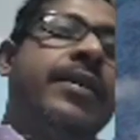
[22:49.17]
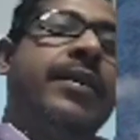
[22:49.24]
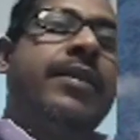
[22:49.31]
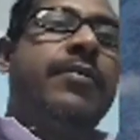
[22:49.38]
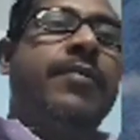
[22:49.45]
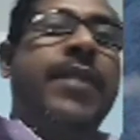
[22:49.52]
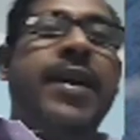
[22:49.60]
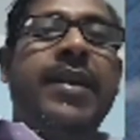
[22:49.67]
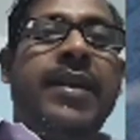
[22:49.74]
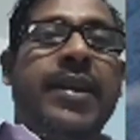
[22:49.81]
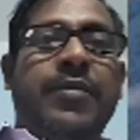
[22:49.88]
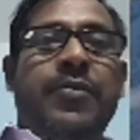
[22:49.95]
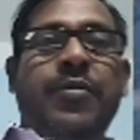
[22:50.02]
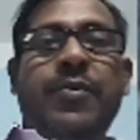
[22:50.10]
1
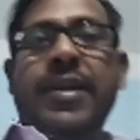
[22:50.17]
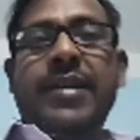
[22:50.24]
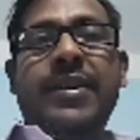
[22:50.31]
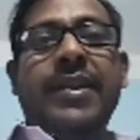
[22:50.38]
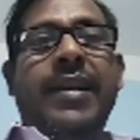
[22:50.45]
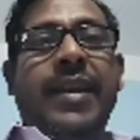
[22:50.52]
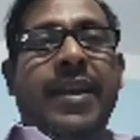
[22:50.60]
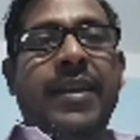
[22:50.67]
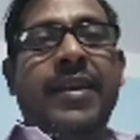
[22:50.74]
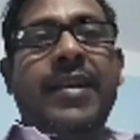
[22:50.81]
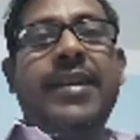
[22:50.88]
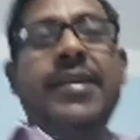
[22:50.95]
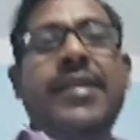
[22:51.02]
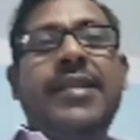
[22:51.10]
and 2 are the
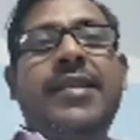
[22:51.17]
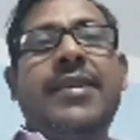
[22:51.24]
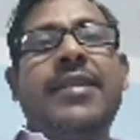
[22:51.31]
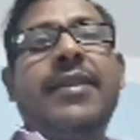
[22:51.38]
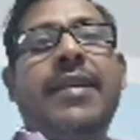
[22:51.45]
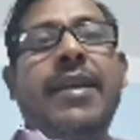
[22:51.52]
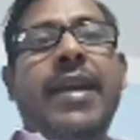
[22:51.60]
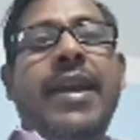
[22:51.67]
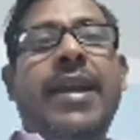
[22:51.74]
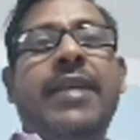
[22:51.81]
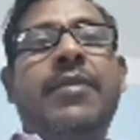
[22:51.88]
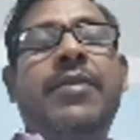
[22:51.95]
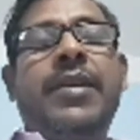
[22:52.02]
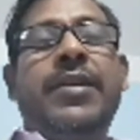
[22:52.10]
rankings
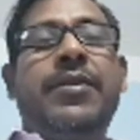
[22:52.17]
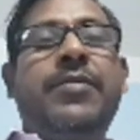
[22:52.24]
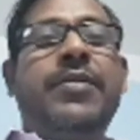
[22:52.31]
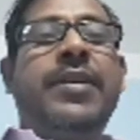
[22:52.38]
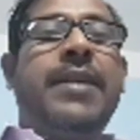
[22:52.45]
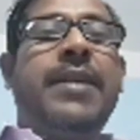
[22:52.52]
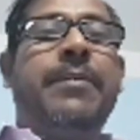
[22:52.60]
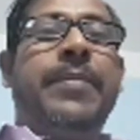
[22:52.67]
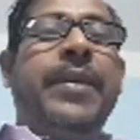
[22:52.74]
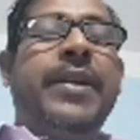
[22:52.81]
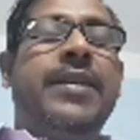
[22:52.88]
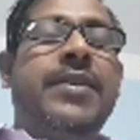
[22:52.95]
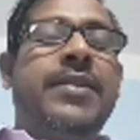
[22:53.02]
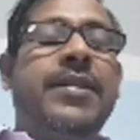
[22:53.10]
according to their
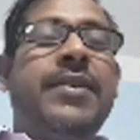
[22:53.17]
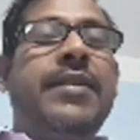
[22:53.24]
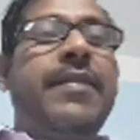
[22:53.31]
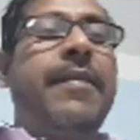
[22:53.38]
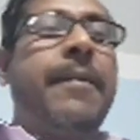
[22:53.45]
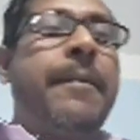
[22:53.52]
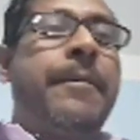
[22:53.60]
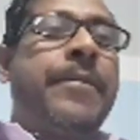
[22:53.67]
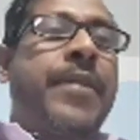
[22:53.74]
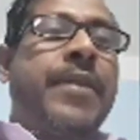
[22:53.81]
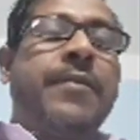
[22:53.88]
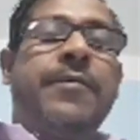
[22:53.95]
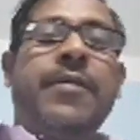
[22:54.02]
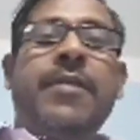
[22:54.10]
peaks
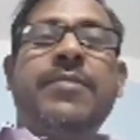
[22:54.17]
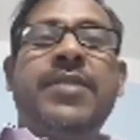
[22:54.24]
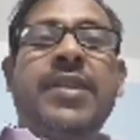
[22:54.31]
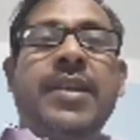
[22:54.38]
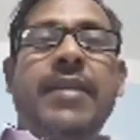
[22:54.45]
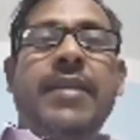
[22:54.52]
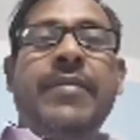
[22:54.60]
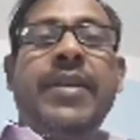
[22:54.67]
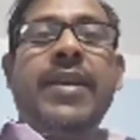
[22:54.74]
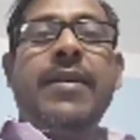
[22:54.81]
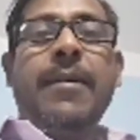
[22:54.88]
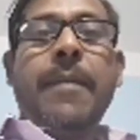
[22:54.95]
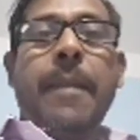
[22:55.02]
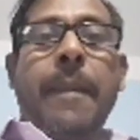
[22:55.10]
from sea level.
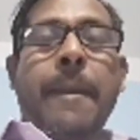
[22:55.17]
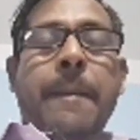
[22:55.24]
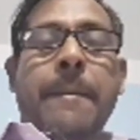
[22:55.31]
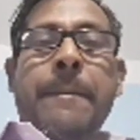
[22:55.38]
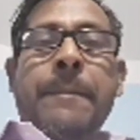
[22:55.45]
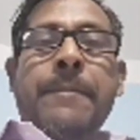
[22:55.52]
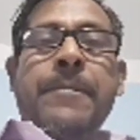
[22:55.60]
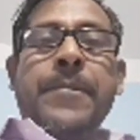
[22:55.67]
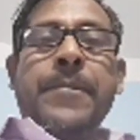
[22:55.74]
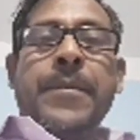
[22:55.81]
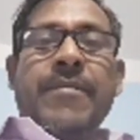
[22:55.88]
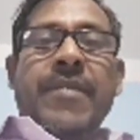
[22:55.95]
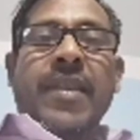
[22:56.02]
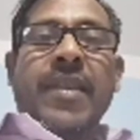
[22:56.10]

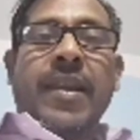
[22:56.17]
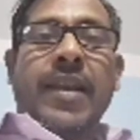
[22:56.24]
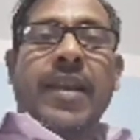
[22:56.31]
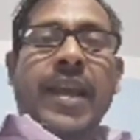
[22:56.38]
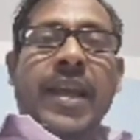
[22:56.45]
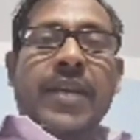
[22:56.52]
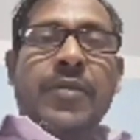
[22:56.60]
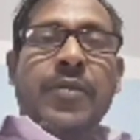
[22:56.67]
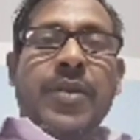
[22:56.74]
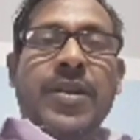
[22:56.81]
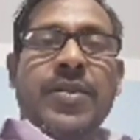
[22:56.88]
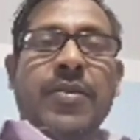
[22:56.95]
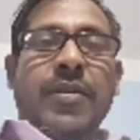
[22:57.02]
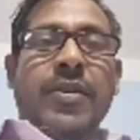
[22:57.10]
K2
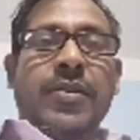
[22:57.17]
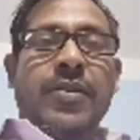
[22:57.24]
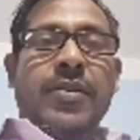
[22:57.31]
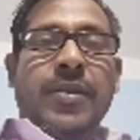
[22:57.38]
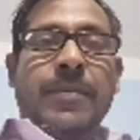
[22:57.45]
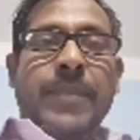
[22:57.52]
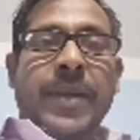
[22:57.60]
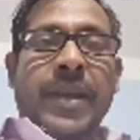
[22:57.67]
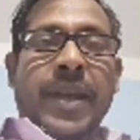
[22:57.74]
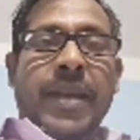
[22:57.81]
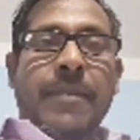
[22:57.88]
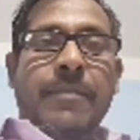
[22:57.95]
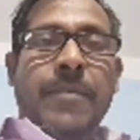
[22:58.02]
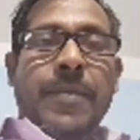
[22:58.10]
is also
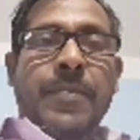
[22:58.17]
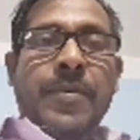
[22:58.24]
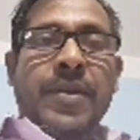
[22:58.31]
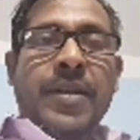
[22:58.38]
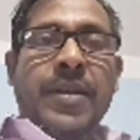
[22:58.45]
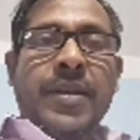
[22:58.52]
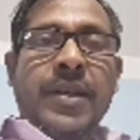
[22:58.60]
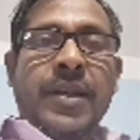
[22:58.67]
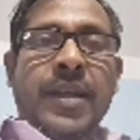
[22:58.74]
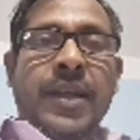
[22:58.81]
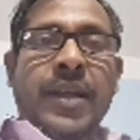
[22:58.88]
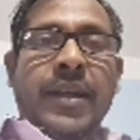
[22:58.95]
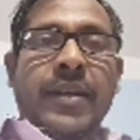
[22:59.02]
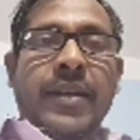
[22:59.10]
became
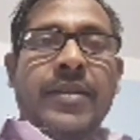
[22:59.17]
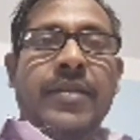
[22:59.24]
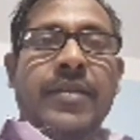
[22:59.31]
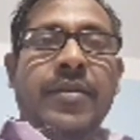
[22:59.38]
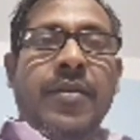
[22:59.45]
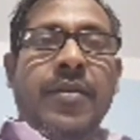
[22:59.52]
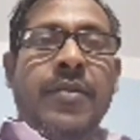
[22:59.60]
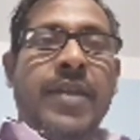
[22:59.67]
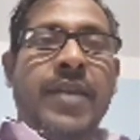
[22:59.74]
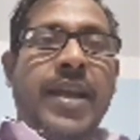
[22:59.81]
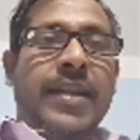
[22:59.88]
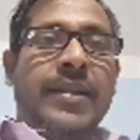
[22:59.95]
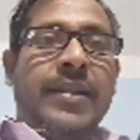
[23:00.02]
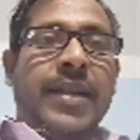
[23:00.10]
popularly known
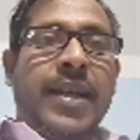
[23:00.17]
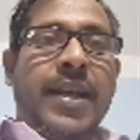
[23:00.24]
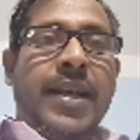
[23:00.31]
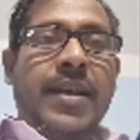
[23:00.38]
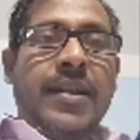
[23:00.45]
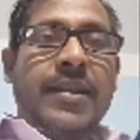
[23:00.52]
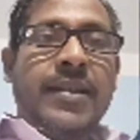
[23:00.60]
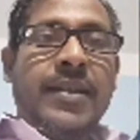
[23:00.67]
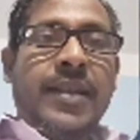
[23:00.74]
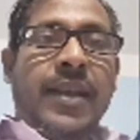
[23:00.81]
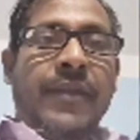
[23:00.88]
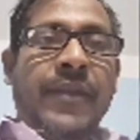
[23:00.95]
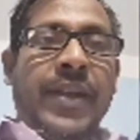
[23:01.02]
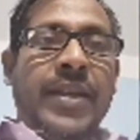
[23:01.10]
as the
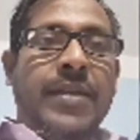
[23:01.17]
Savage